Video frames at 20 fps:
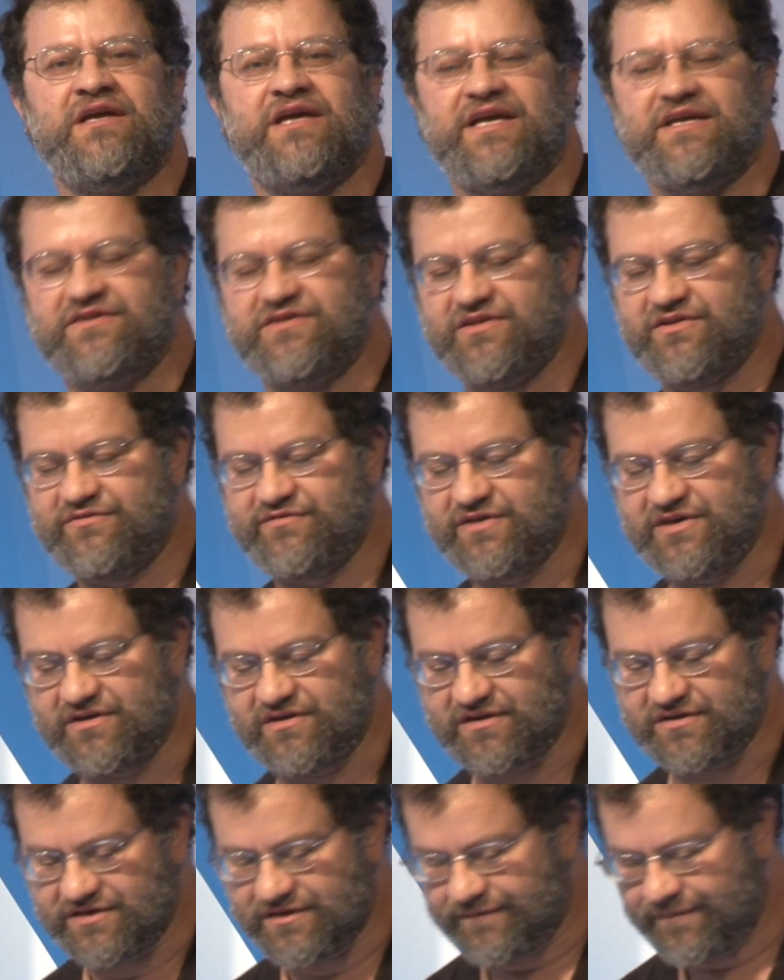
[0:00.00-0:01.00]
into the
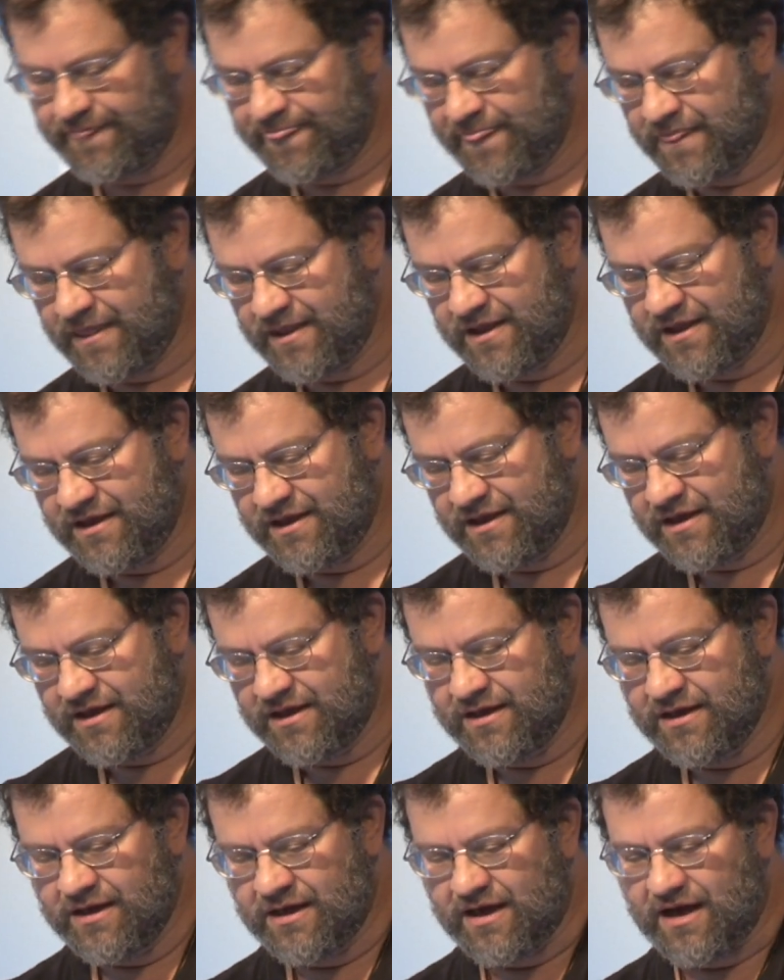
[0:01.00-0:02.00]
field.
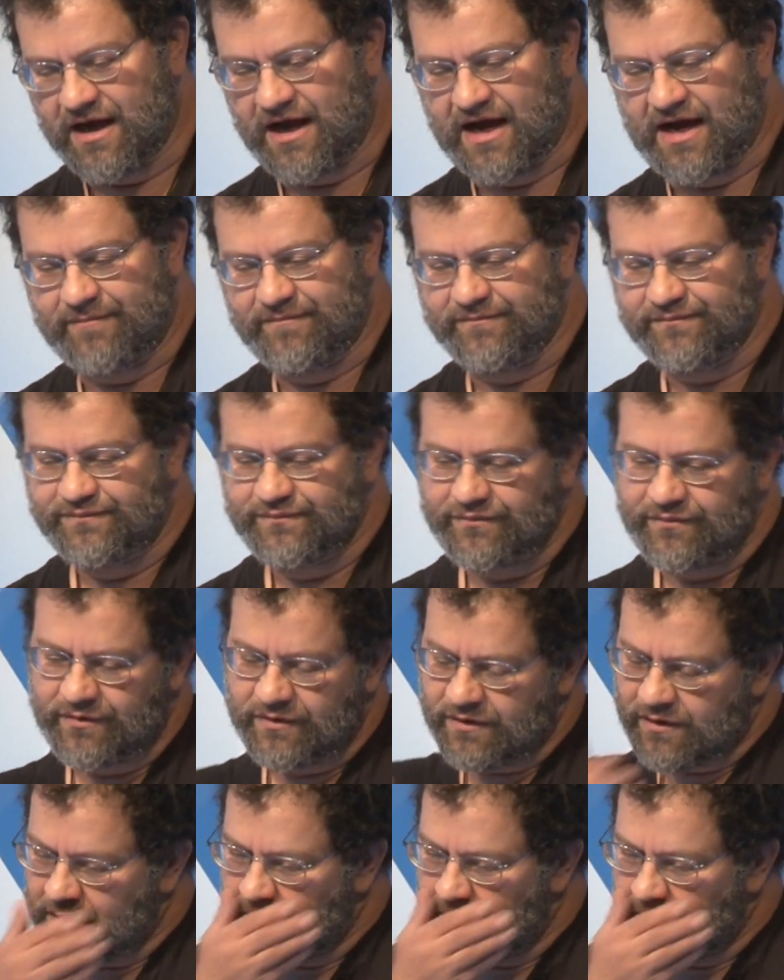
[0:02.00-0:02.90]
One